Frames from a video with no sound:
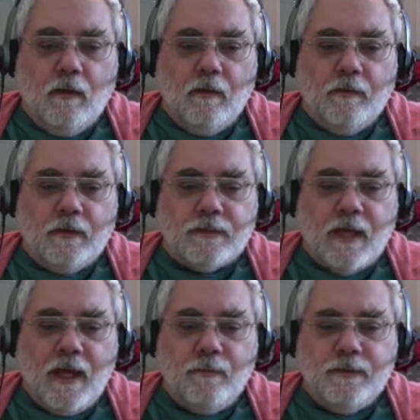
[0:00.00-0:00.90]
the
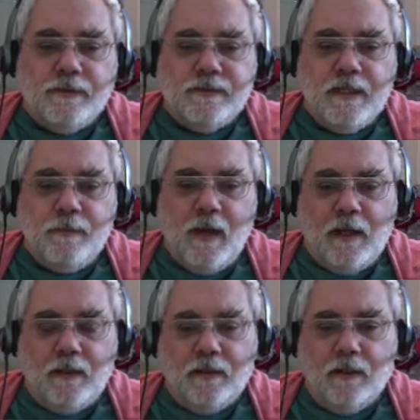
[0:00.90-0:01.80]

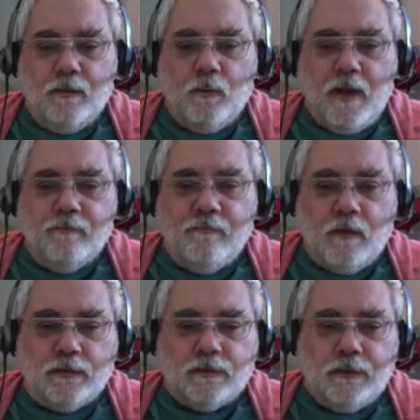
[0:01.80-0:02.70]
time-dependent wave
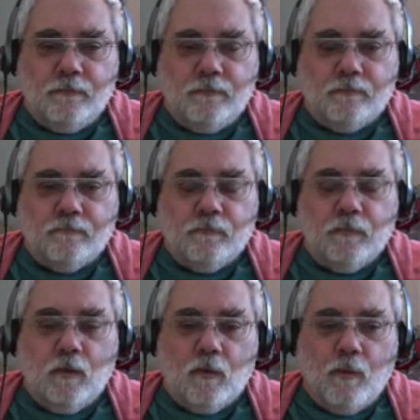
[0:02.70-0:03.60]
function
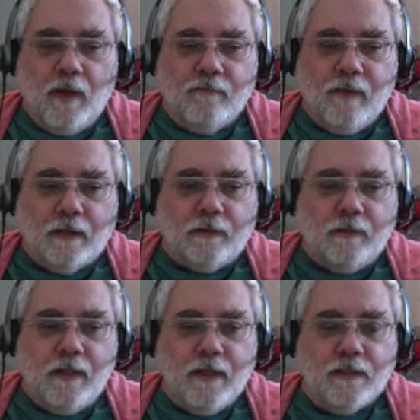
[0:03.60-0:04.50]
or wave
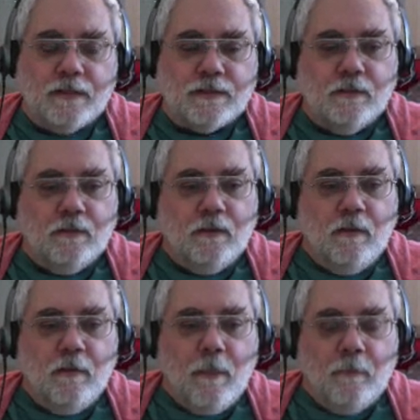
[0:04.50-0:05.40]
vector is
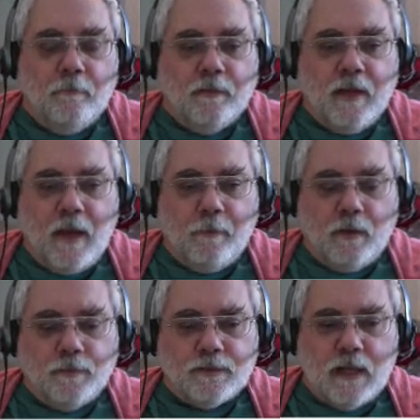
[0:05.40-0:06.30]

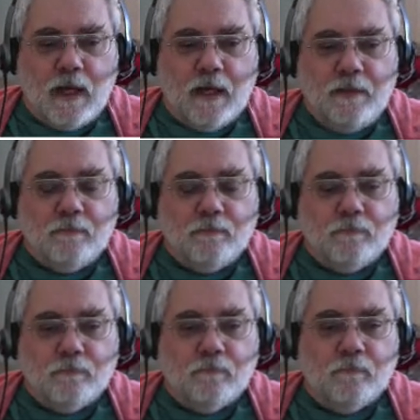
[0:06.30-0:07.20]
capital psi
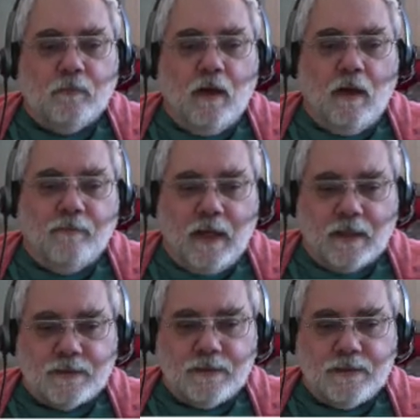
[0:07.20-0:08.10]
of
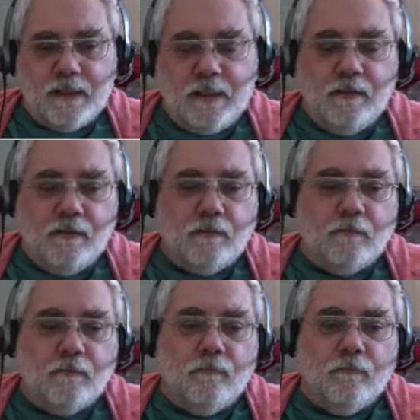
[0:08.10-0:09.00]
x and t
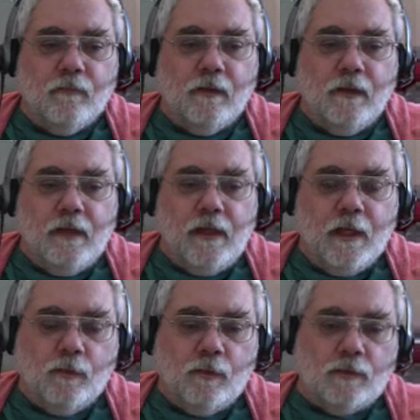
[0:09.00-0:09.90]

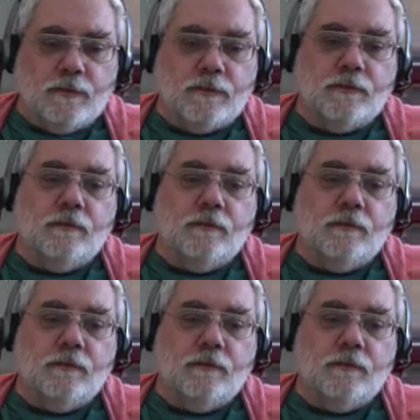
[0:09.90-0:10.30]
equals